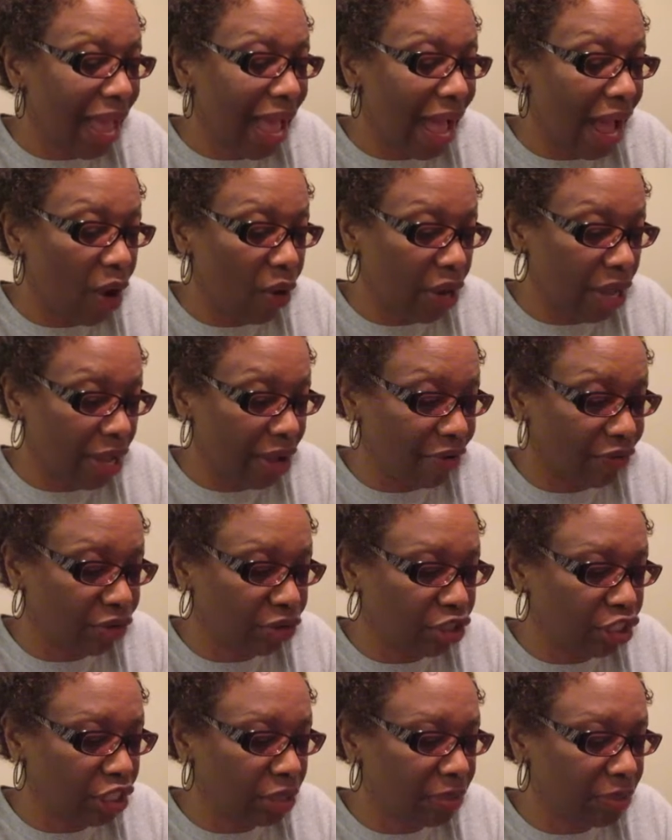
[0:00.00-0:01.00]

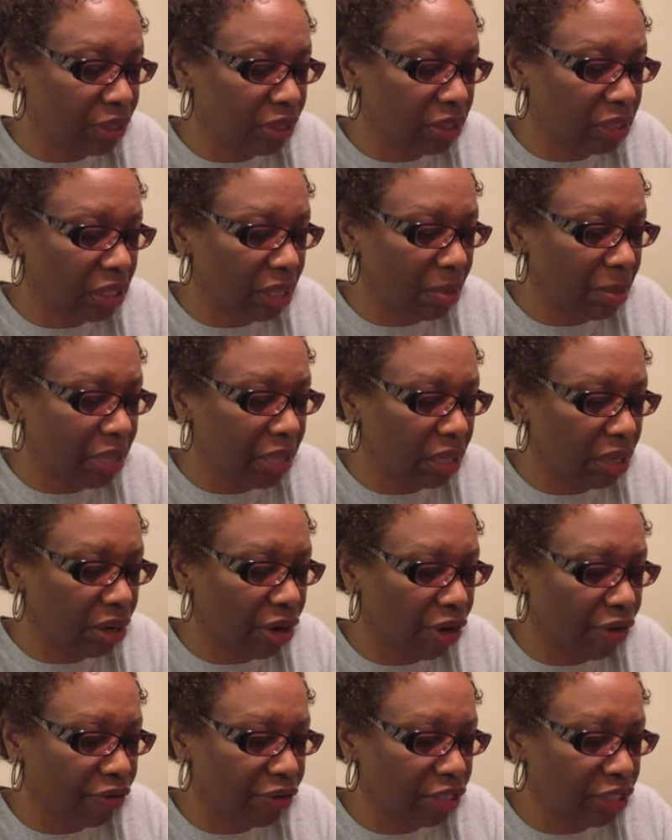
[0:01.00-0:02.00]
however, she must summon the
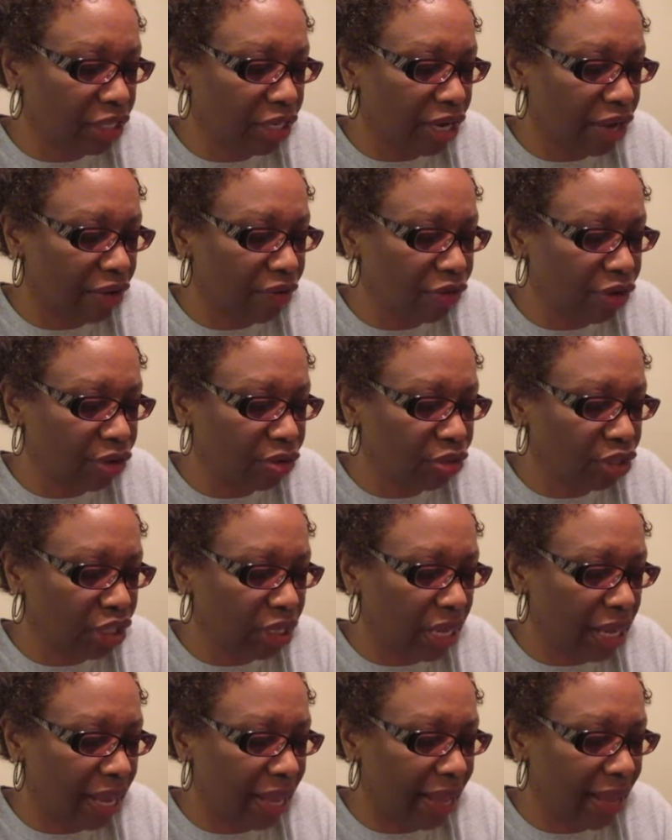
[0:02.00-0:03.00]
courage she never knew
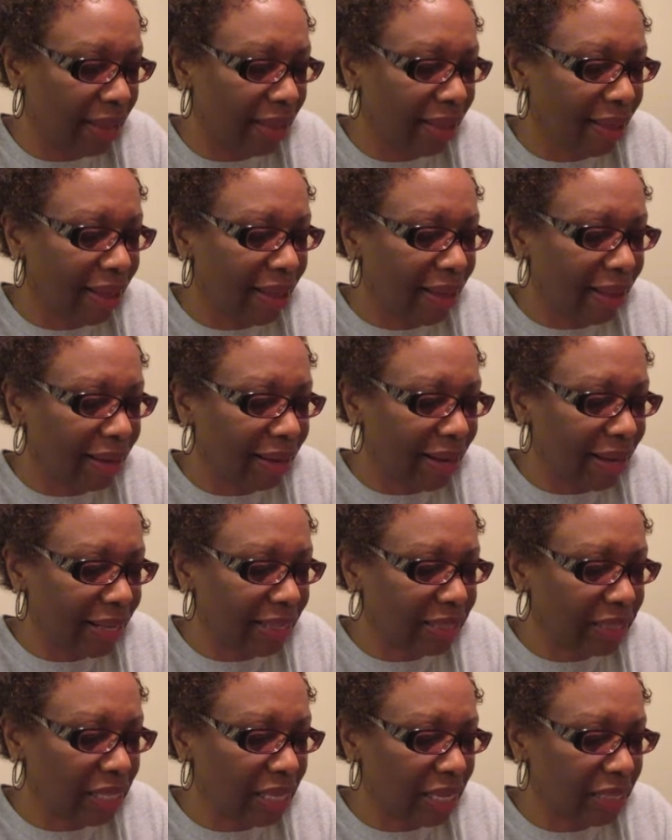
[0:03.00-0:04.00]
she had.
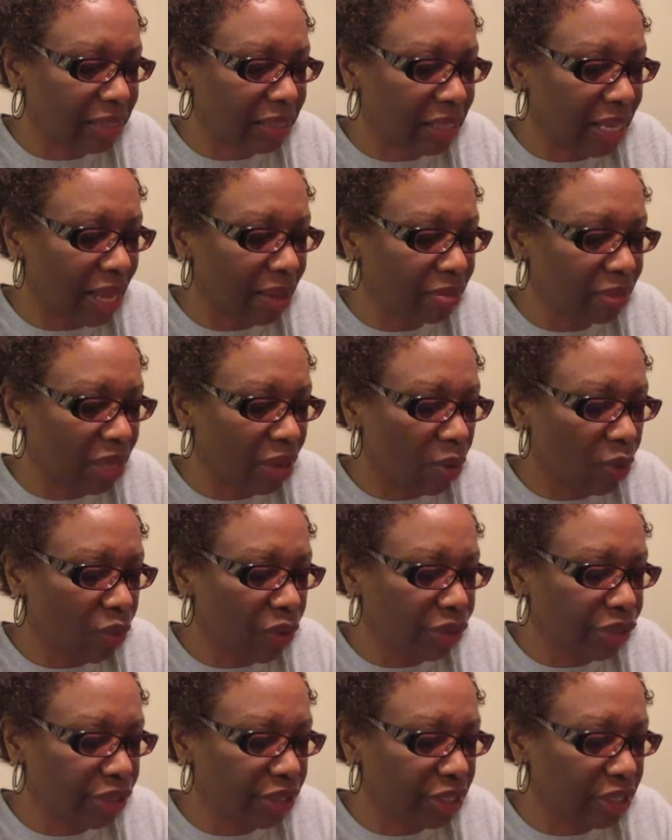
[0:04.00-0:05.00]
Lexi escaped their
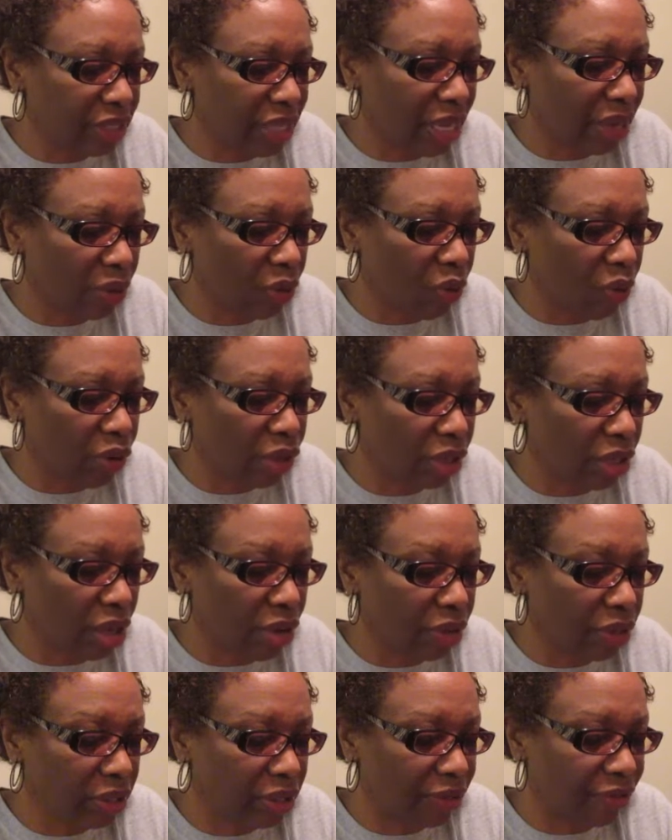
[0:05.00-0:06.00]
wilderness headquarters
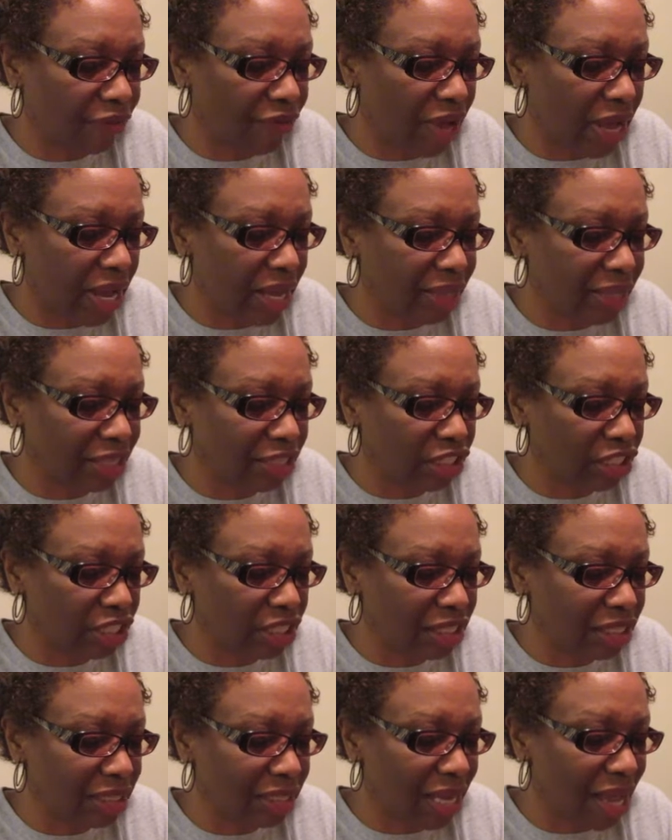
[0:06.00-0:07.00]
only to find that
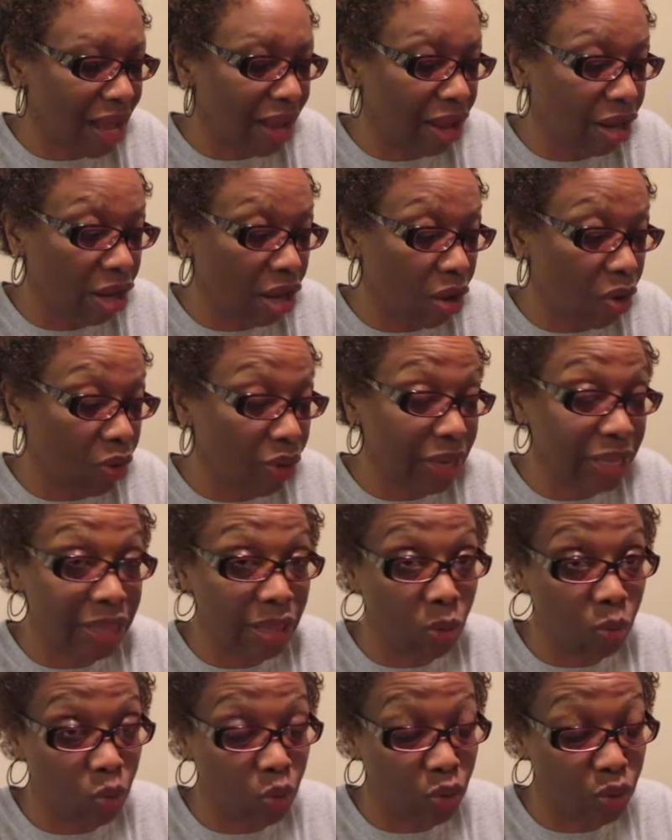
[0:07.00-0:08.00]
she's not alone in
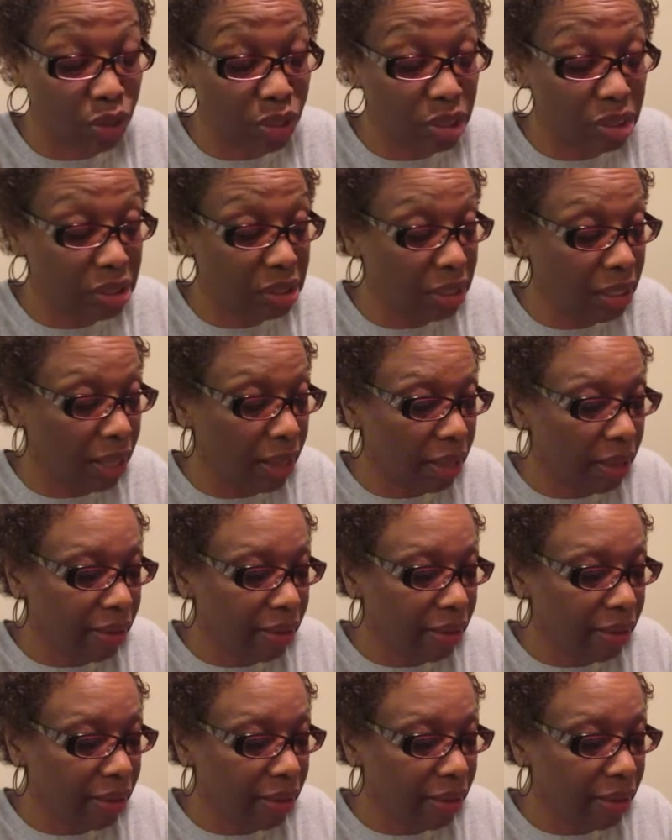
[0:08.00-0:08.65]
the woods.